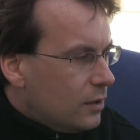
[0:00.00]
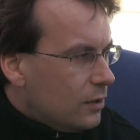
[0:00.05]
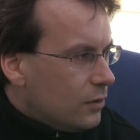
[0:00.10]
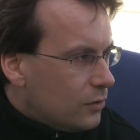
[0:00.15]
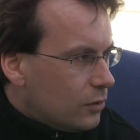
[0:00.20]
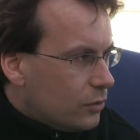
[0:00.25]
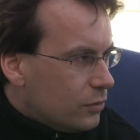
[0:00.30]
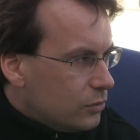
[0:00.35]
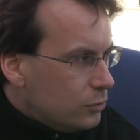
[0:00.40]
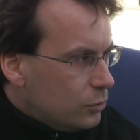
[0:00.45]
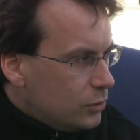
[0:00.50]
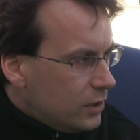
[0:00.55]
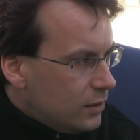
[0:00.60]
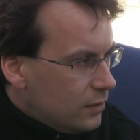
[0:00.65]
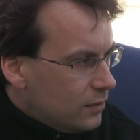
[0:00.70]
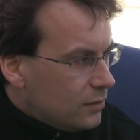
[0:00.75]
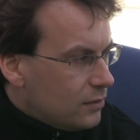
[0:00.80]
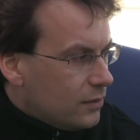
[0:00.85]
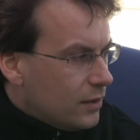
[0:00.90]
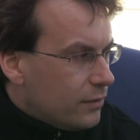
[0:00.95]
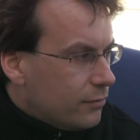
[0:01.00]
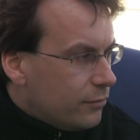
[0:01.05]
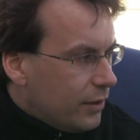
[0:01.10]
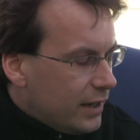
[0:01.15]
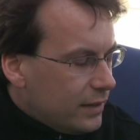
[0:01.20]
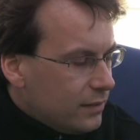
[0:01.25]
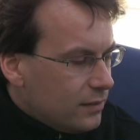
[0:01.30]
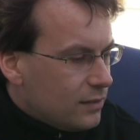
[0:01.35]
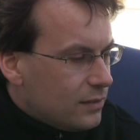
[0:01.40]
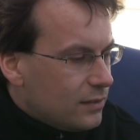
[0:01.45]
So nutrients that are
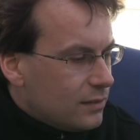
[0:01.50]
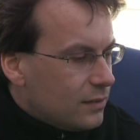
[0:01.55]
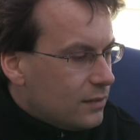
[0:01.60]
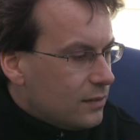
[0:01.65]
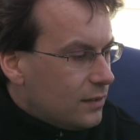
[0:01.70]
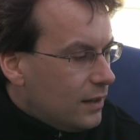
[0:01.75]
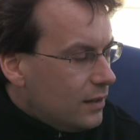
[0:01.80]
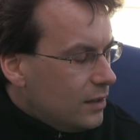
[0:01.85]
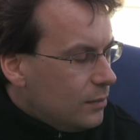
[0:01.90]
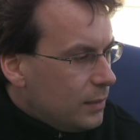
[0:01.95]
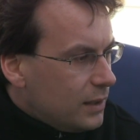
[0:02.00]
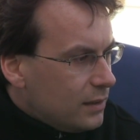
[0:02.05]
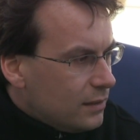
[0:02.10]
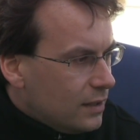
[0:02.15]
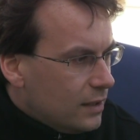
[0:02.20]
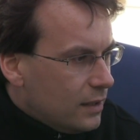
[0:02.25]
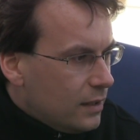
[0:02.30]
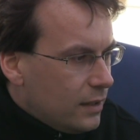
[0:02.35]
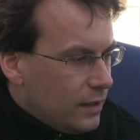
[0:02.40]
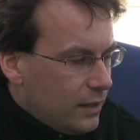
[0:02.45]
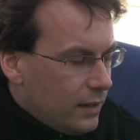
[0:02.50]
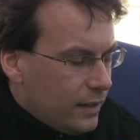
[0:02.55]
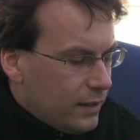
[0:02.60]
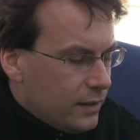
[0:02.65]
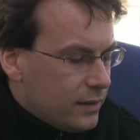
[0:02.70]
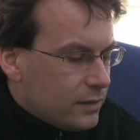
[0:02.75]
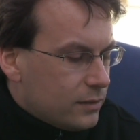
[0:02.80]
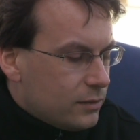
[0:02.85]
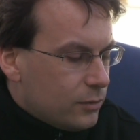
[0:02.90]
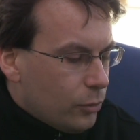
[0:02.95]
once in the sediment
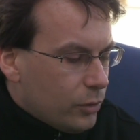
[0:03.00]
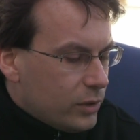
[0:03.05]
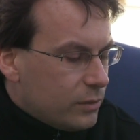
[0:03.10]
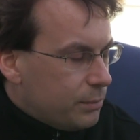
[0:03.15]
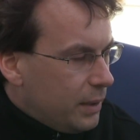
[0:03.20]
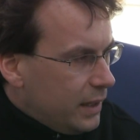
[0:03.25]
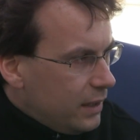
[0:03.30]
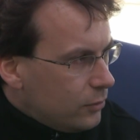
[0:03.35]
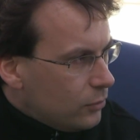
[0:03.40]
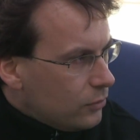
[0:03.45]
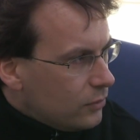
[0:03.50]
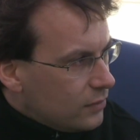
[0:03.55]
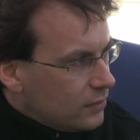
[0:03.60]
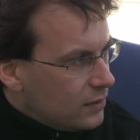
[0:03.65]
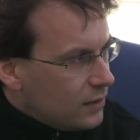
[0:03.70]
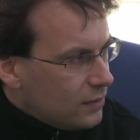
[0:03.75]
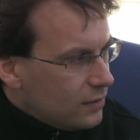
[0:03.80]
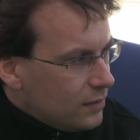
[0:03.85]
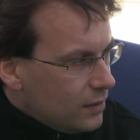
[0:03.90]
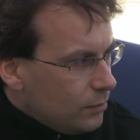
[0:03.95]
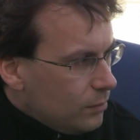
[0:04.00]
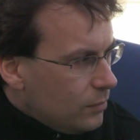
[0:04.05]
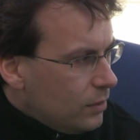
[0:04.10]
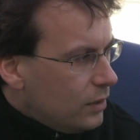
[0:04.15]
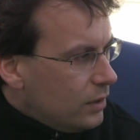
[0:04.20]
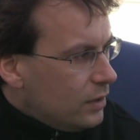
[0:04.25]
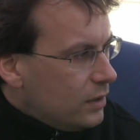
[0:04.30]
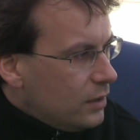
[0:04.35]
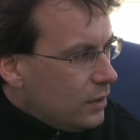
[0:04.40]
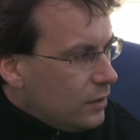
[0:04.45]
are going back to the system,
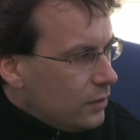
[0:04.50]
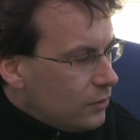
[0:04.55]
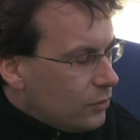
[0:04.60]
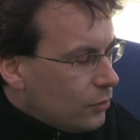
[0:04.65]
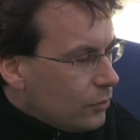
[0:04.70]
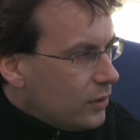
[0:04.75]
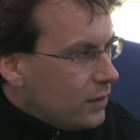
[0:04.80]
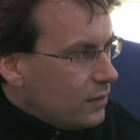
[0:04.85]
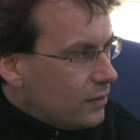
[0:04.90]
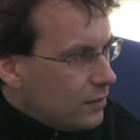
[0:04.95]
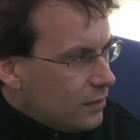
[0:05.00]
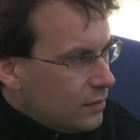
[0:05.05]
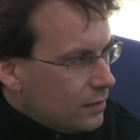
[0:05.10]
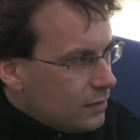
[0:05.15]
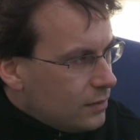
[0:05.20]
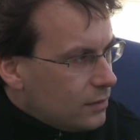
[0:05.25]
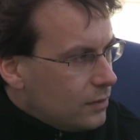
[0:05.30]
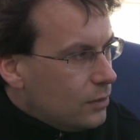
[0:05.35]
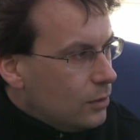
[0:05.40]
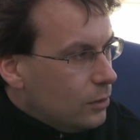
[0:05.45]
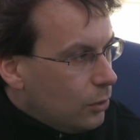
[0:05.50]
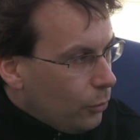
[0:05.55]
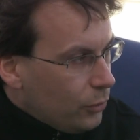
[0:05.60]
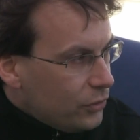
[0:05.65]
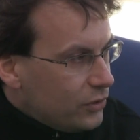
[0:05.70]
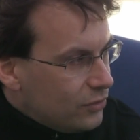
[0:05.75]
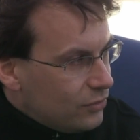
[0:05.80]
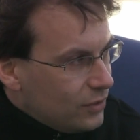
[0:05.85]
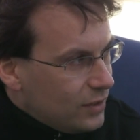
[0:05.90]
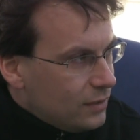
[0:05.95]
so that the
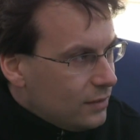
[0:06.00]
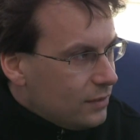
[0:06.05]
loads